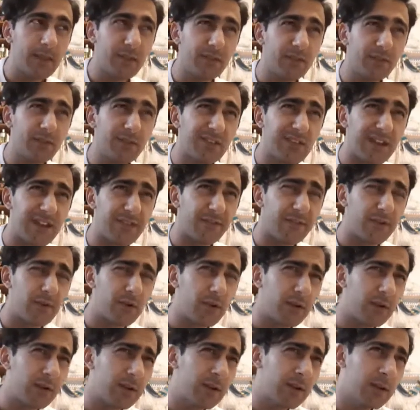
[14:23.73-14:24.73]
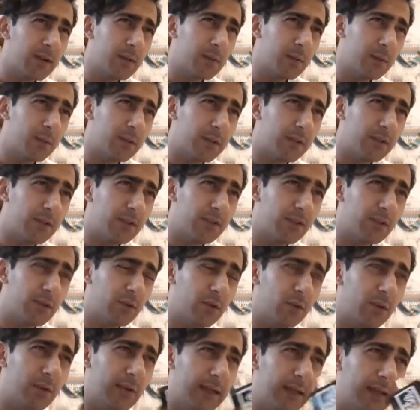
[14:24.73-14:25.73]
saffron,
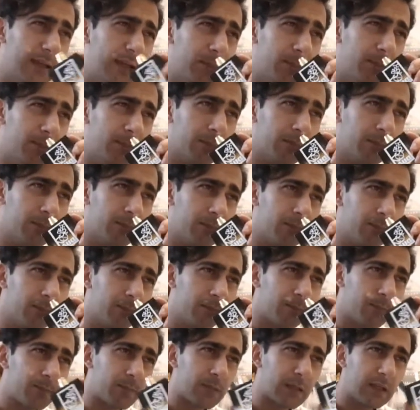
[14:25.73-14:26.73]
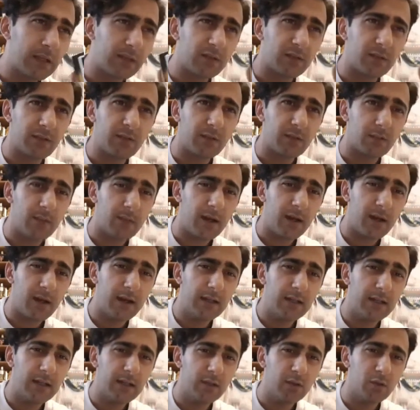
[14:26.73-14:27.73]
patchouli, it's got some
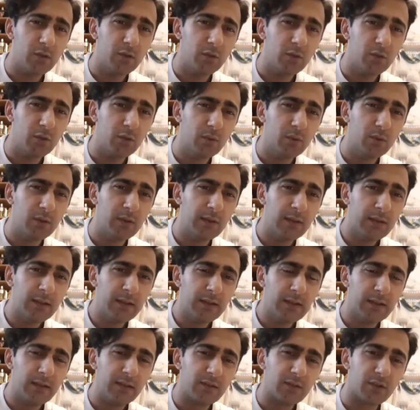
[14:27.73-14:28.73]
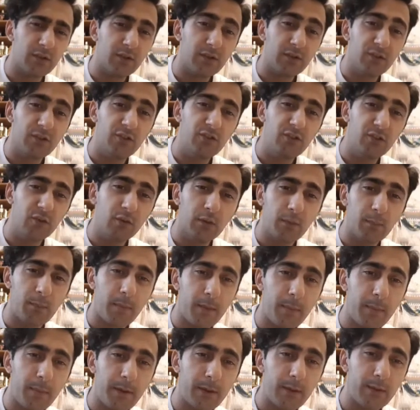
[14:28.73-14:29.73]
honeyed oud, it's got
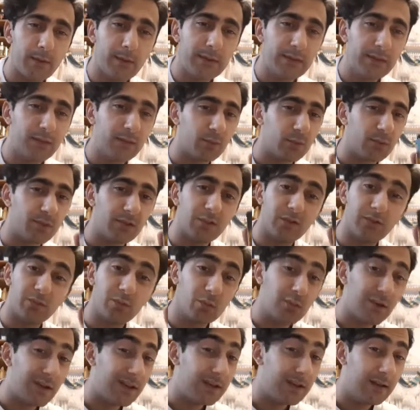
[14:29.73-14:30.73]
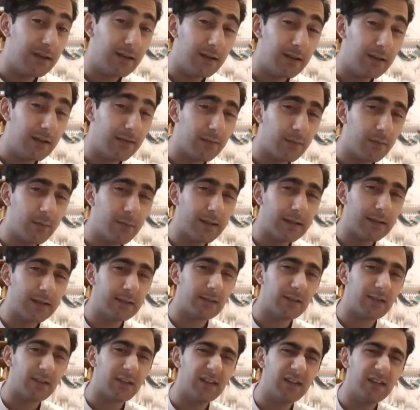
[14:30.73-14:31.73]
juniper berries, which is what I love about
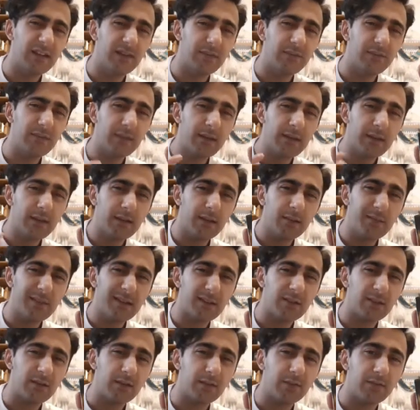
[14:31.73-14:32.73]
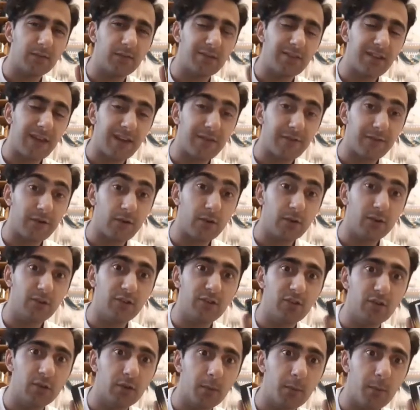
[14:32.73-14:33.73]
this. I love the mix of saffron,
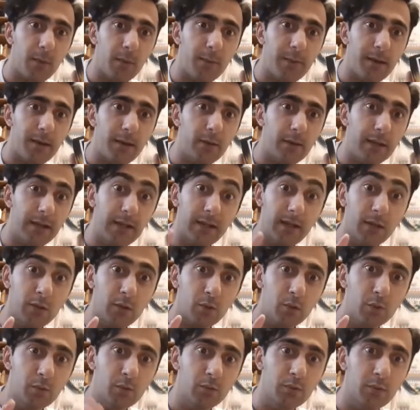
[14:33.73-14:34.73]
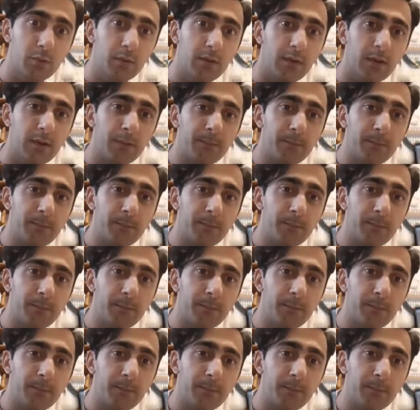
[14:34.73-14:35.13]
juniper berry and oud.